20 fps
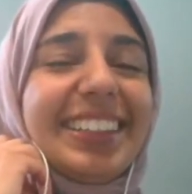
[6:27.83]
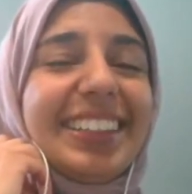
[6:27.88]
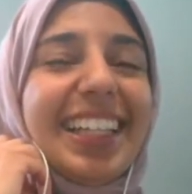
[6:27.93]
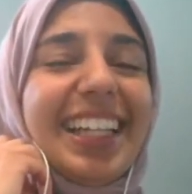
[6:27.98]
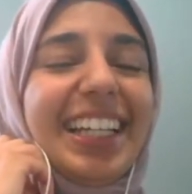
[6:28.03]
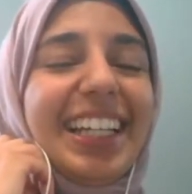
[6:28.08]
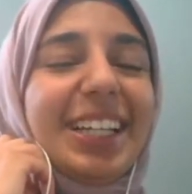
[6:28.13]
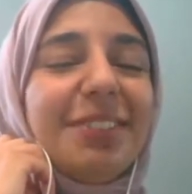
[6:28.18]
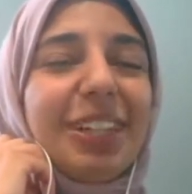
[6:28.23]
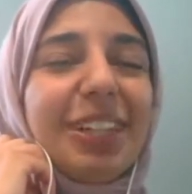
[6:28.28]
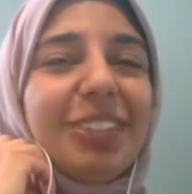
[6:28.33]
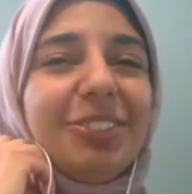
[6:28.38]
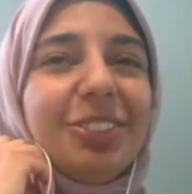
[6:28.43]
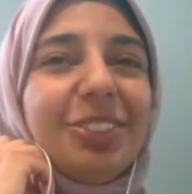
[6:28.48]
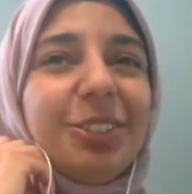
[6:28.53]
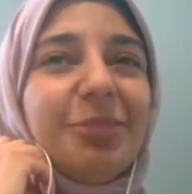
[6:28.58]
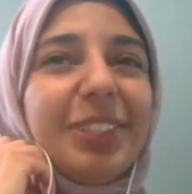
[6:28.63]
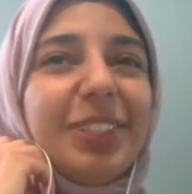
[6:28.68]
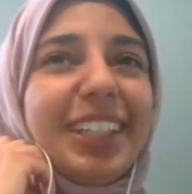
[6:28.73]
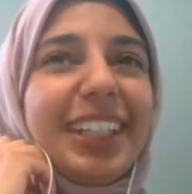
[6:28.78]
sitting in my
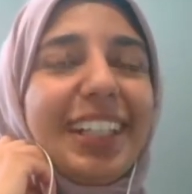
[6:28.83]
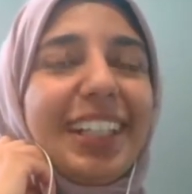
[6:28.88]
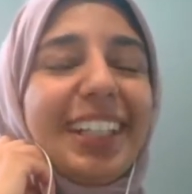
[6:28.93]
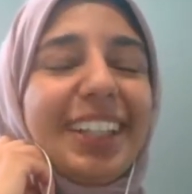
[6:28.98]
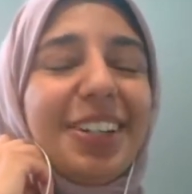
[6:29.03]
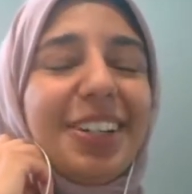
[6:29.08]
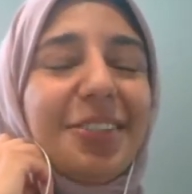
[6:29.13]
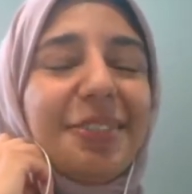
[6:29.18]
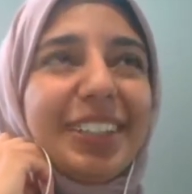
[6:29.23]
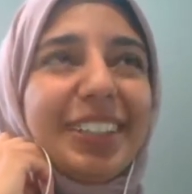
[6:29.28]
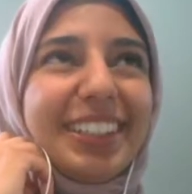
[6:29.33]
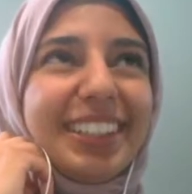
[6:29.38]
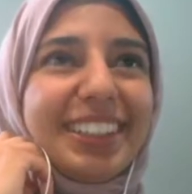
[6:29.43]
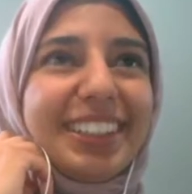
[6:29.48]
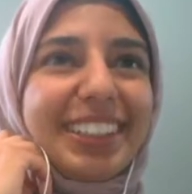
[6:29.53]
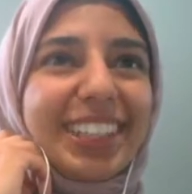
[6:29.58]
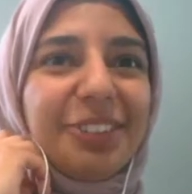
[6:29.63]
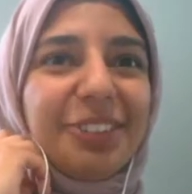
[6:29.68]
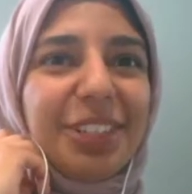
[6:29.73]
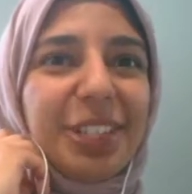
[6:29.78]
room being like, oh my
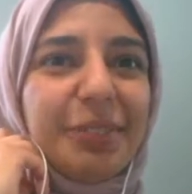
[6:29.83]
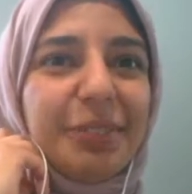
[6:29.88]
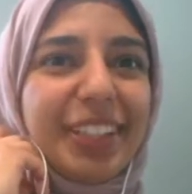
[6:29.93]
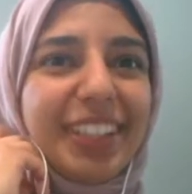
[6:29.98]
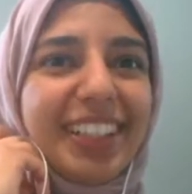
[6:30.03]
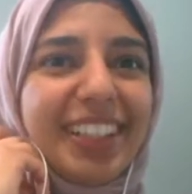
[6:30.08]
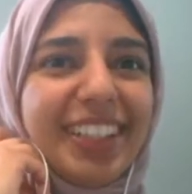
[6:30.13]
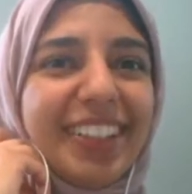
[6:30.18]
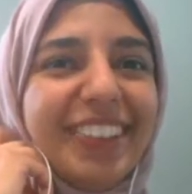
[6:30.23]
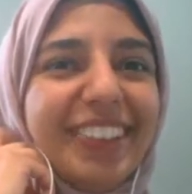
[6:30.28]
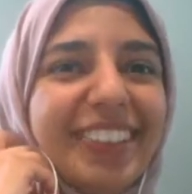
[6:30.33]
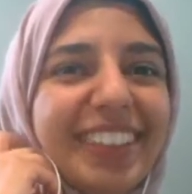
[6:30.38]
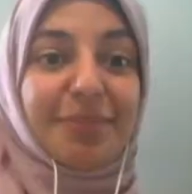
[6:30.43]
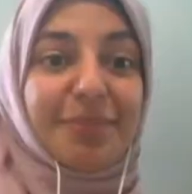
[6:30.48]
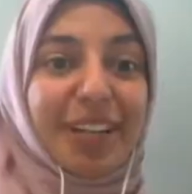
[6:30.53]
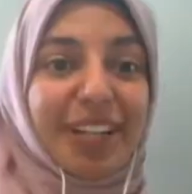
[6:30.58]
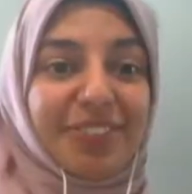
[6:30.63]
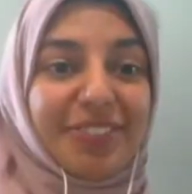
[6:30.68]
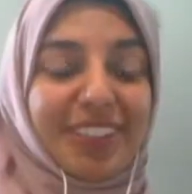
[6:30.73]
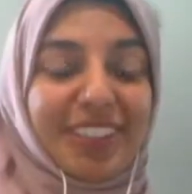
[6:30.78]
goodness, I want to be alone. So
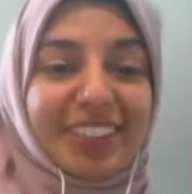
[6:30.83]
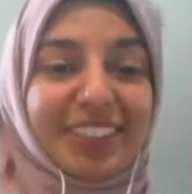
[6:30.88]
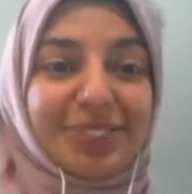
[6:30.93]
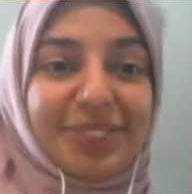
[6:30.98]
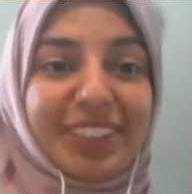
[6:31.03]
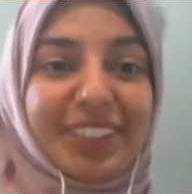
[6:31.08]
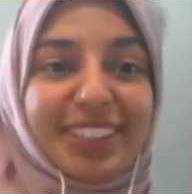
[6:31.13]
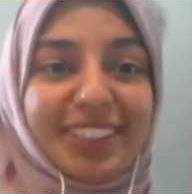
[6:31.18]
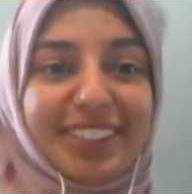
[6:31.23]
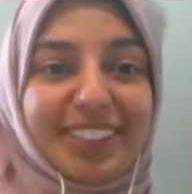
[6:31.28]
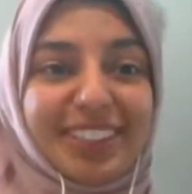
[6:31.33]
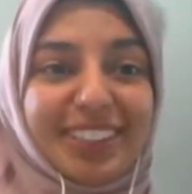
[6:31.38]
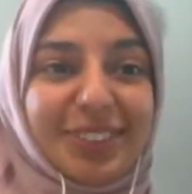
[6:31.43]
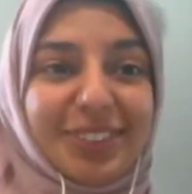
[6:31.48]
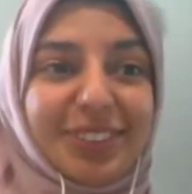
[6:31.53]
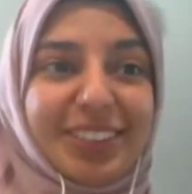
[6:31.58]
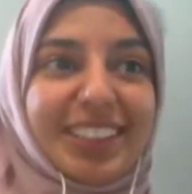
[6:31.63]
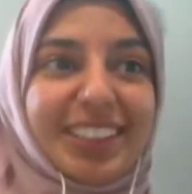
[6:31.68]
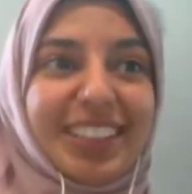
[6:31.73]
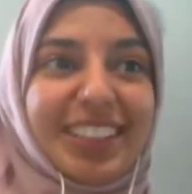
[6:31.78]
my first week at
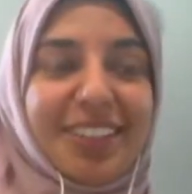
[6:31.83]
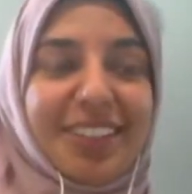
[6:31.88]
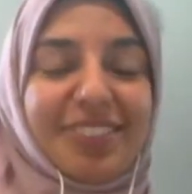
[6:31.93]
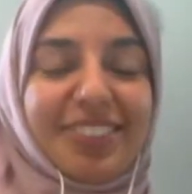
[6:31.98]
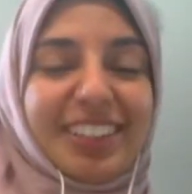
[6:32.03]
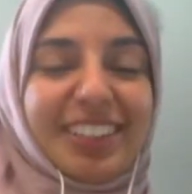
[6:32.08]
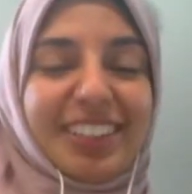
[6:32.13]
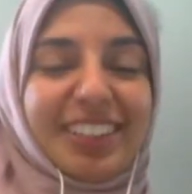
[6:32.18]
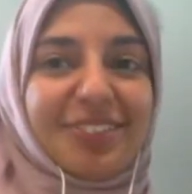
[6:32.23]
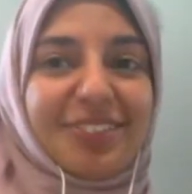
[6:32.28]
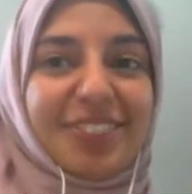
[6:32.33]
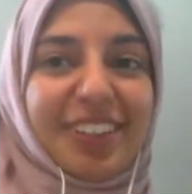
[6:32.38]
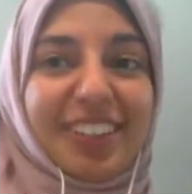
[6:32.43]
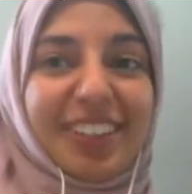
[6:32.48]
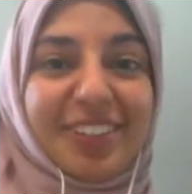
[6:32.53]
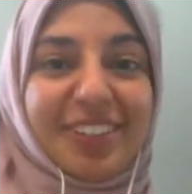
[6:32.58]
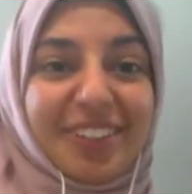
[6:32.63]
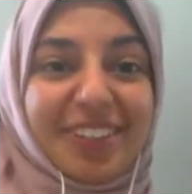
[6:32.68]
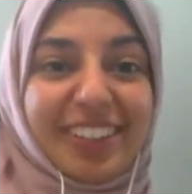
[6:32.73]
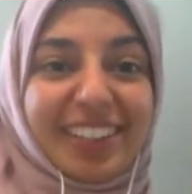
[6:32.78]
uni was definitely
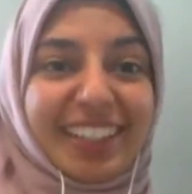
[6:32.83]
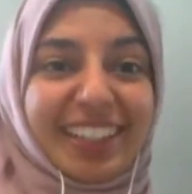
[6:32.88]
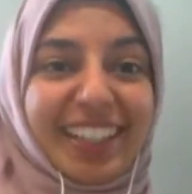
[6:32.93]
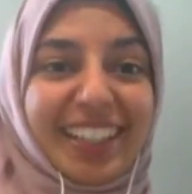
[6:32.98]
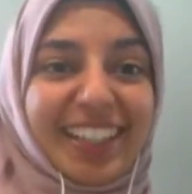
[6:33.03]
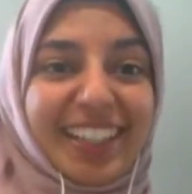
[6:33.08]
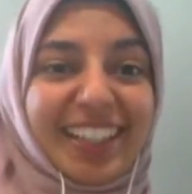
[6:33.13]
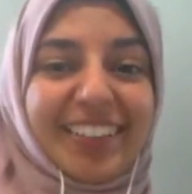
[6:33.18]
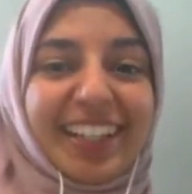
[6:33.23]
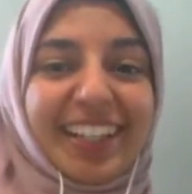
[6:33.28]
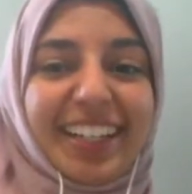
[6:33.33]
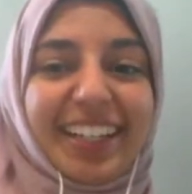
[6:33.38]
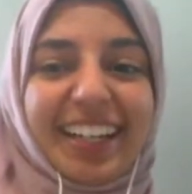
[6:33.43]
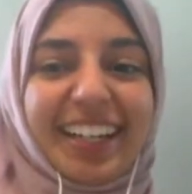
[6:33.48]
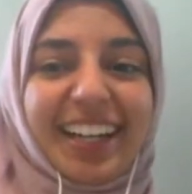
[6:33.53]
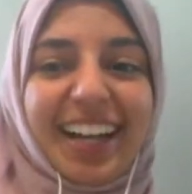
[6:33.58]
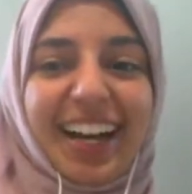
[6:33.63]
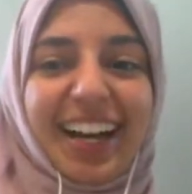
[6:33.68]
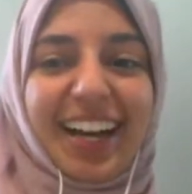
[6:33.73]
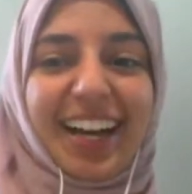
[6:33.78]
very, very
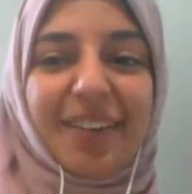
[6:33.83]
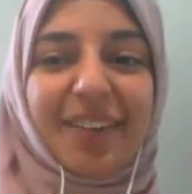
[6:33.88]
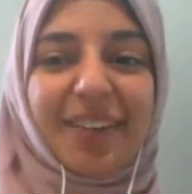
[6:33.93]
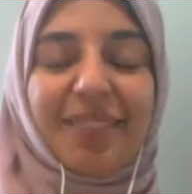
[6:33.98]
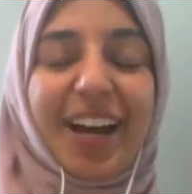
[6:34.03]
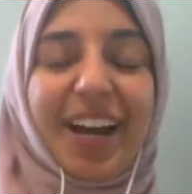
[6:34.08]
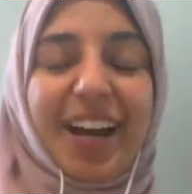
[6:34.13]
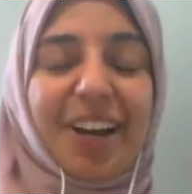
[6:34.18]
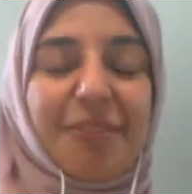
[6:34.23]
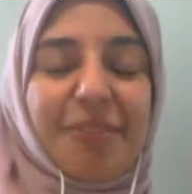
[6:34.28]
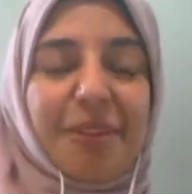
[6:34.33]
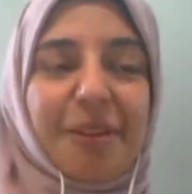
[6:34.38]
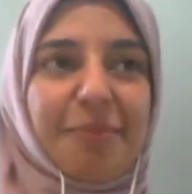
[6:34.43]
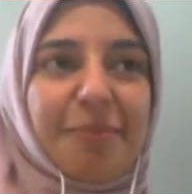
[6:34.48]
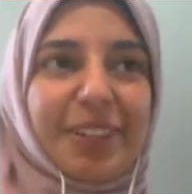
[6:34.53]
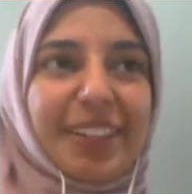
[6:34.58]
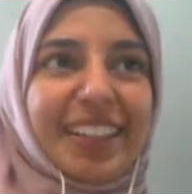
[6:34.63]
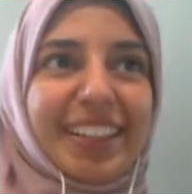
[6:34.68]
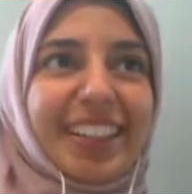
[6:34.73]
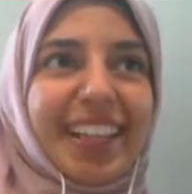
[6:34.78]
tiring. I
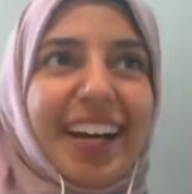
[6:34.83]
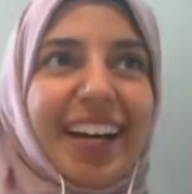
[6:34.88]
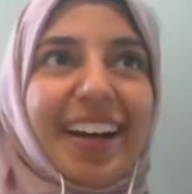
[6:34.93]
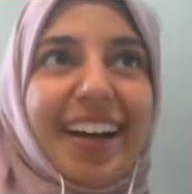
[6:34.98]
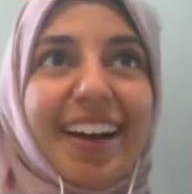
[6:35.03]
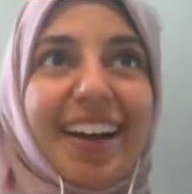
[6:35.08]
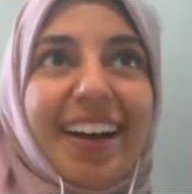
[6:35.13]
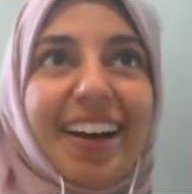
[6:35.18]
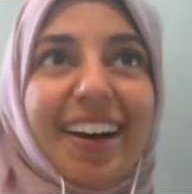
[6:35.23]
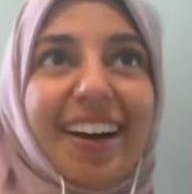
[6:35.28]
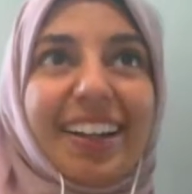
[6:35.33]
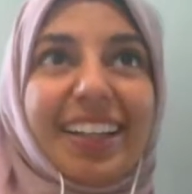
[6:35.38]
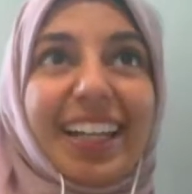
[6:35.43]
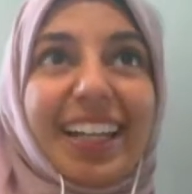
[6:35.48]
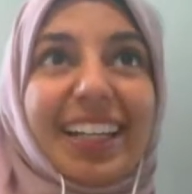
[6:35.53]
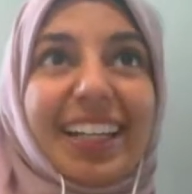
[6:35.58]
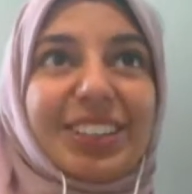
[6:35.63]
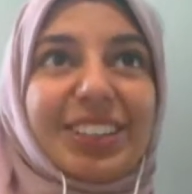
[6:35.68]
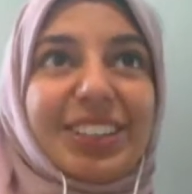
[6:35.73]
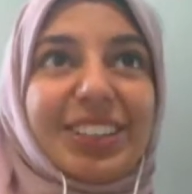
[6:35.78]
remember that our
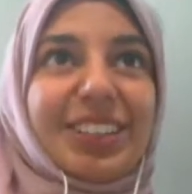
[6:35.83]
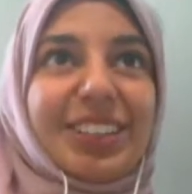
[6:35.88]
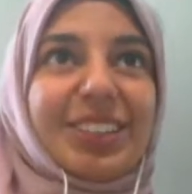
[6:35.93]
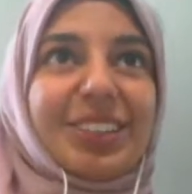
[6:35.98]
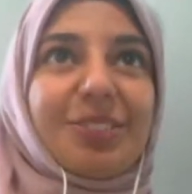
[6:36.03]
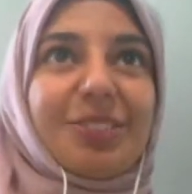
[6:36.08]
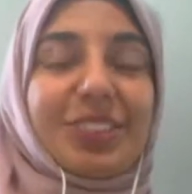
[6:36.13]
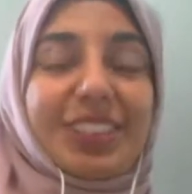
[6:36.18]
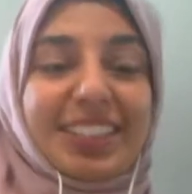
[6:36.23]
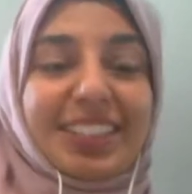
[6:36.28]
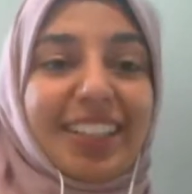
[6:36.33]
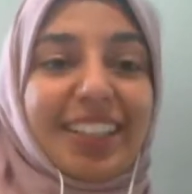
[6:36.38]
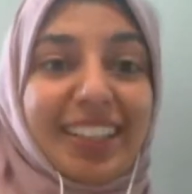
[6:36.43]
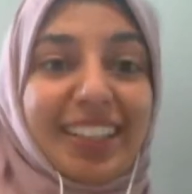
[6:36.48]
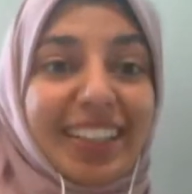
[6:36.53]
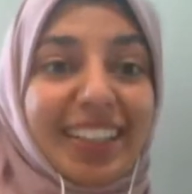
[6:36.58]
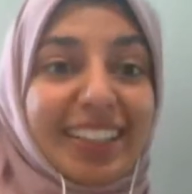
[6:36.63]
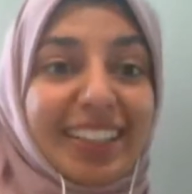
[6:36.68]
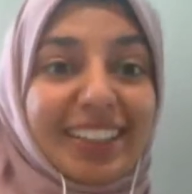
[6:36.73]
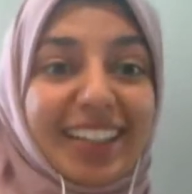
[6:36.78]
lectures would start
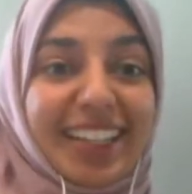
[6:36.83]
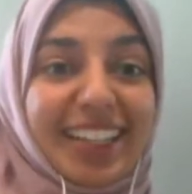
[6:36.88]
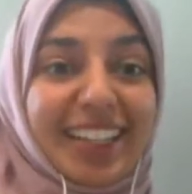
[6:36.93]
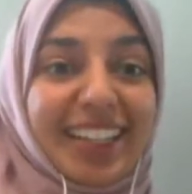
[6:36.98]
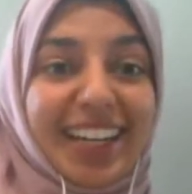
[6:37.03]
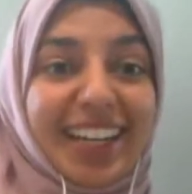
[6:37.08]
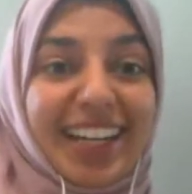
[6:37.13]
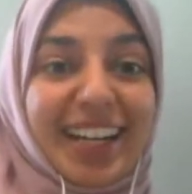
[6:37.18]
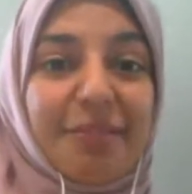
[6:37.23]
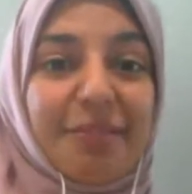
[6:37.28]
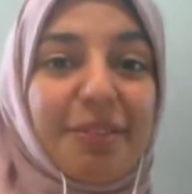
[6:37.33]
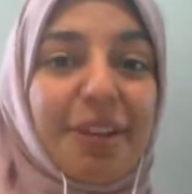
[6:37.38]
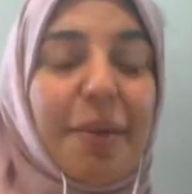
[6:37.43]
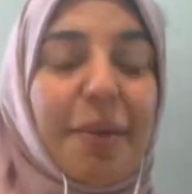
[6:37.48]
at like 9 a.m.,